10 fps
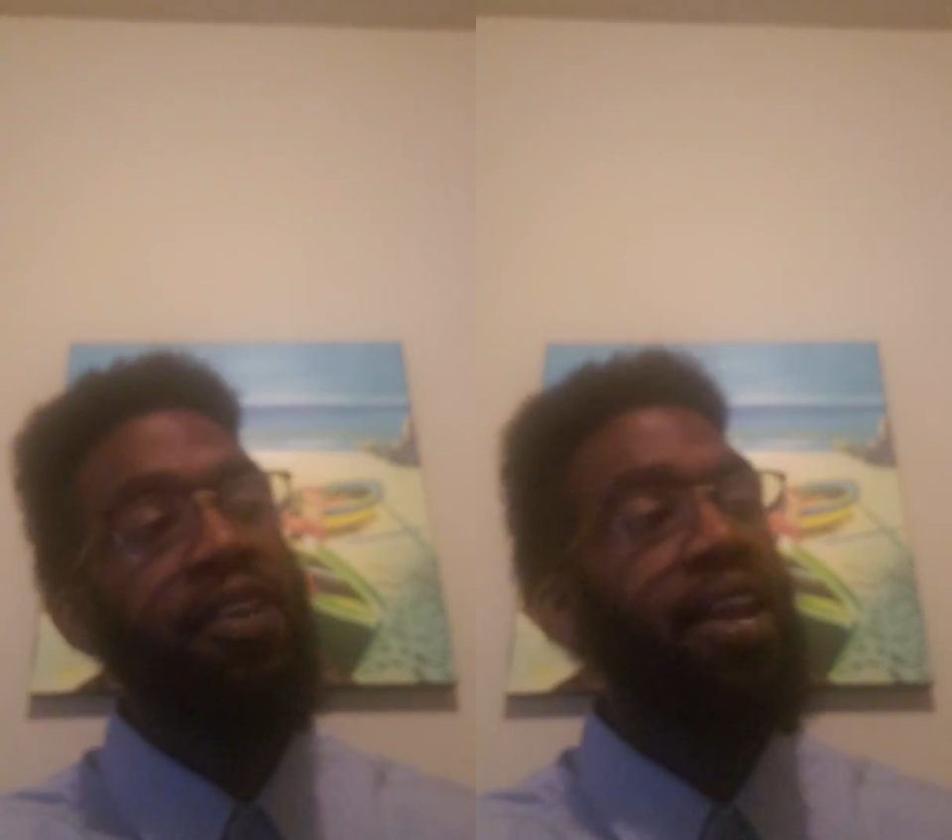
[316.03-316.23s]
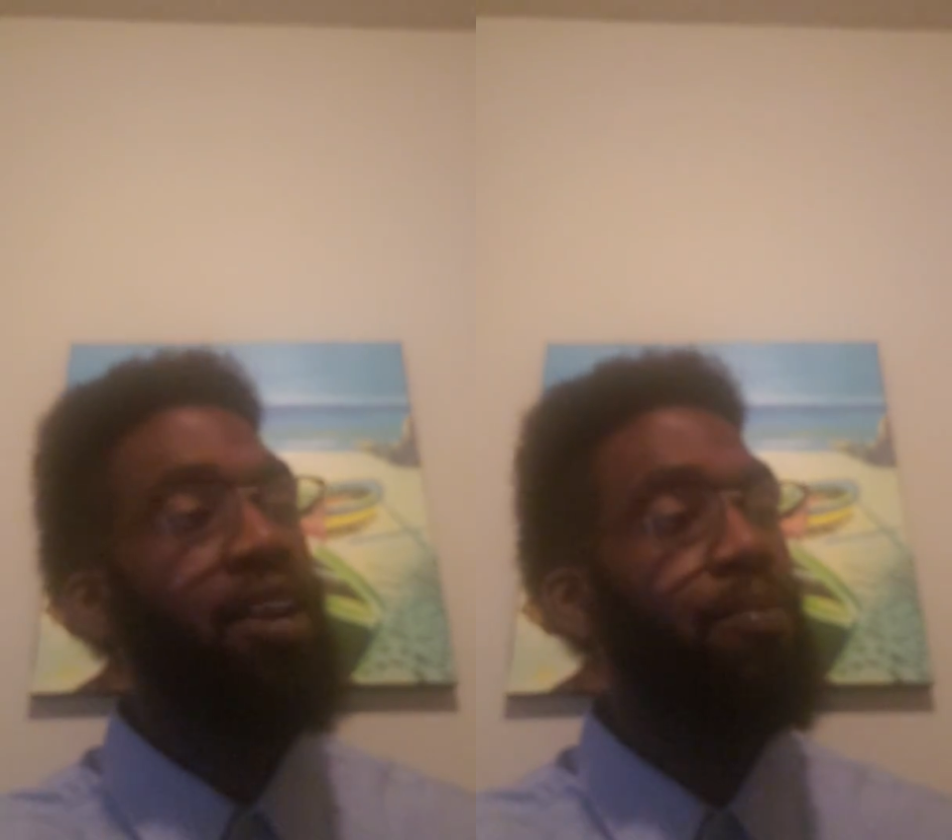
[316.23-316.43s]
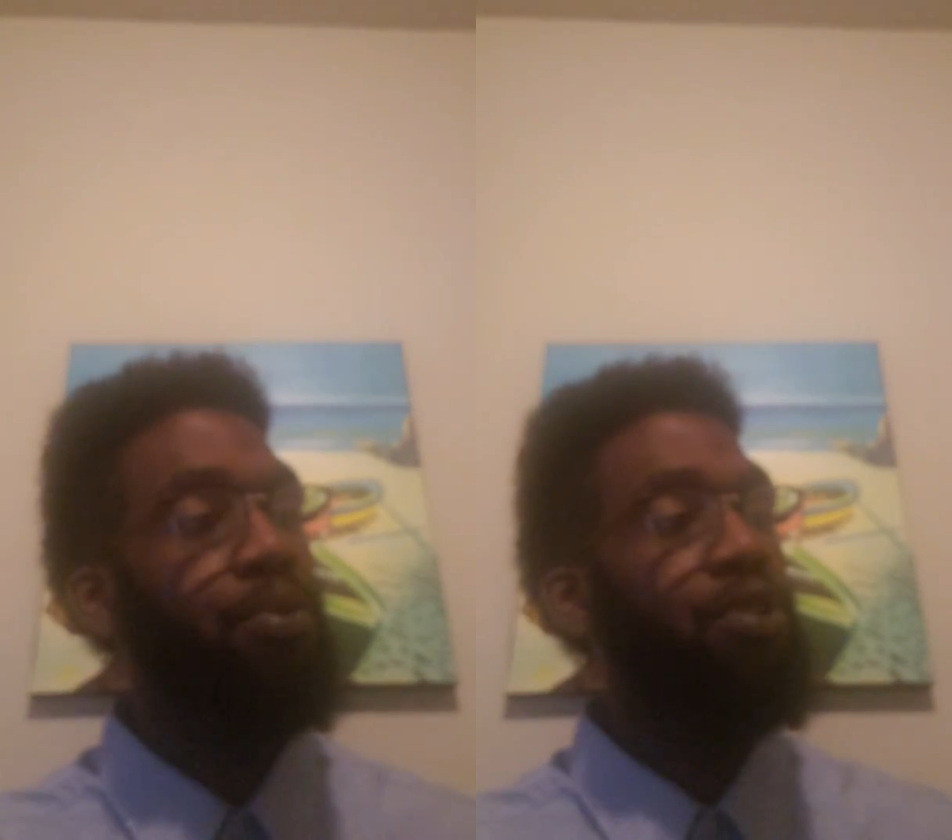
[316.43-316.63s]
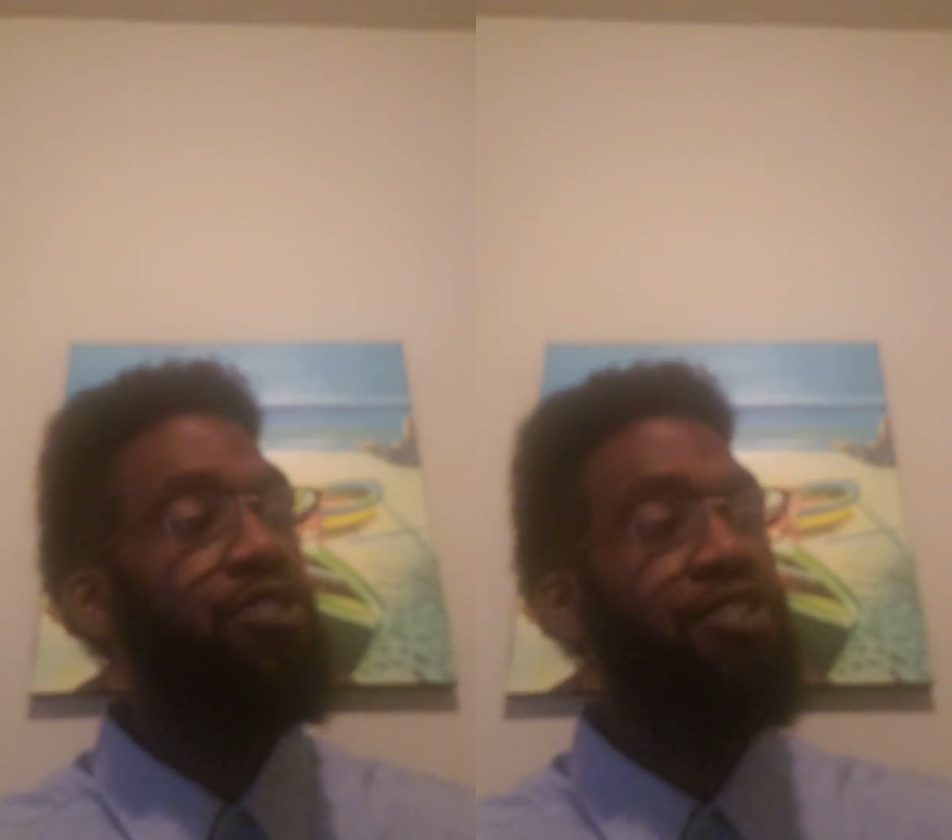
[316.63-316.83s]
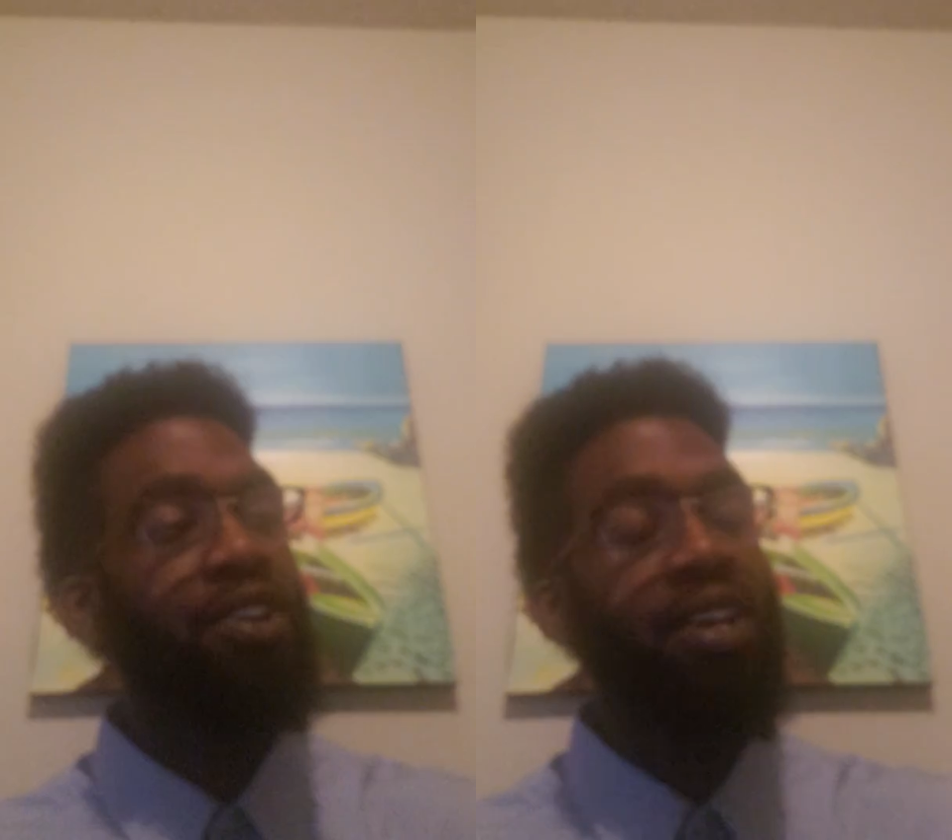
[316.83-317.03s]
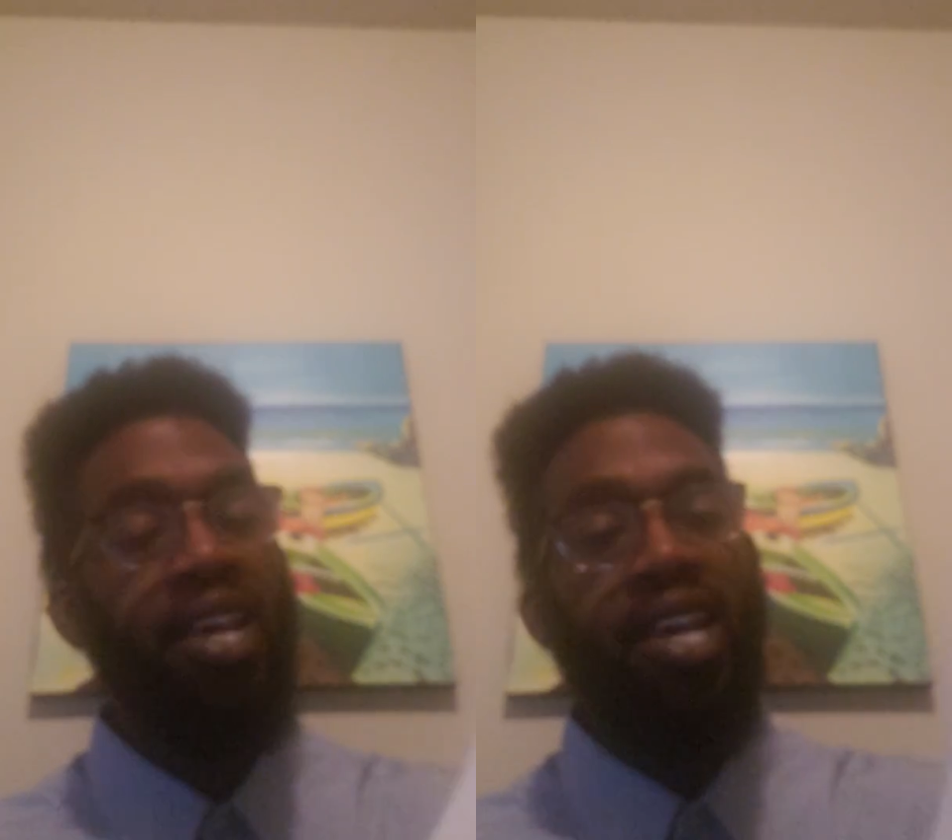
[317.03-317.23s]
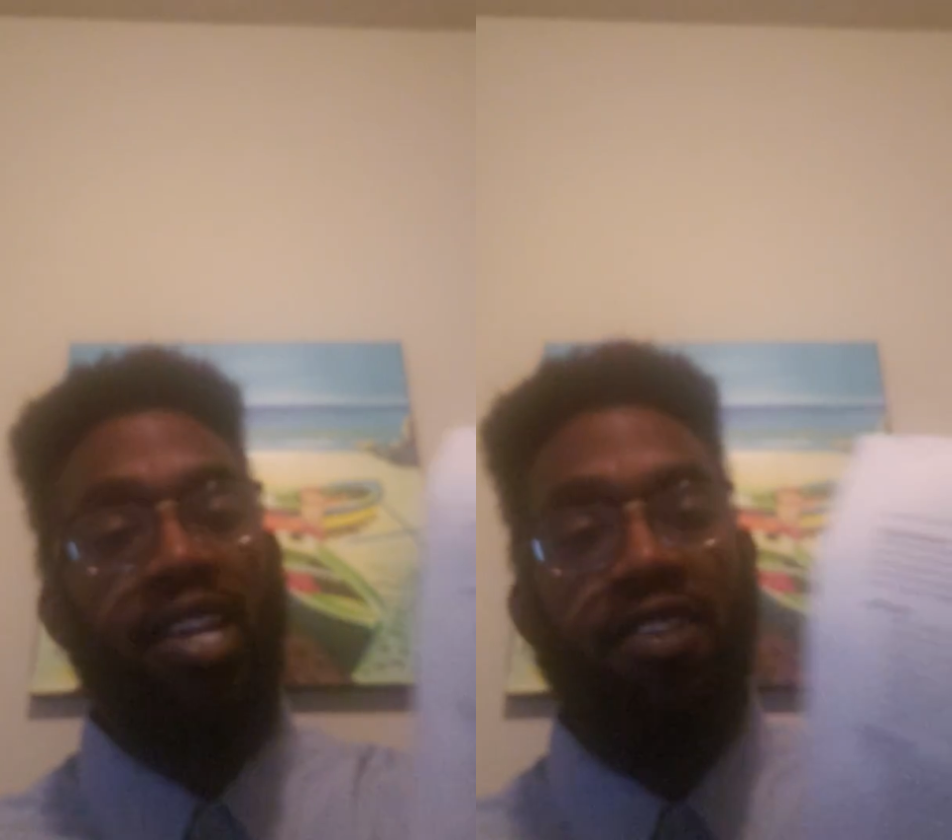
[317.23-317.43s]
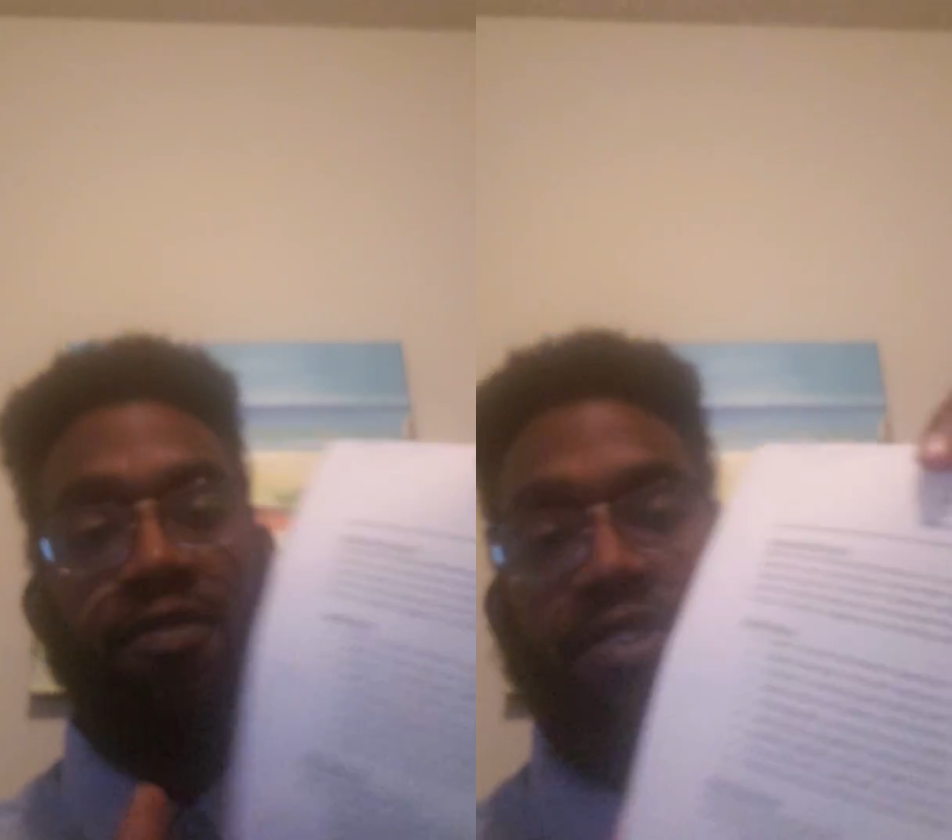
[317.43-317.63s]
the header portion
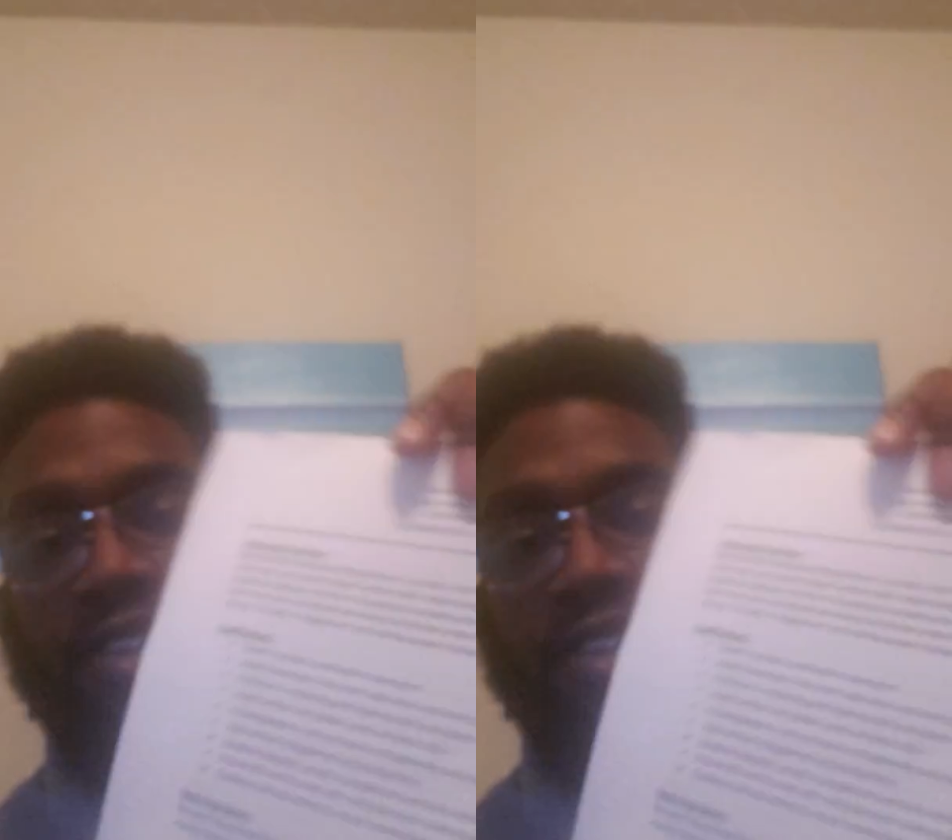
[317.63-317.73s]
is, if you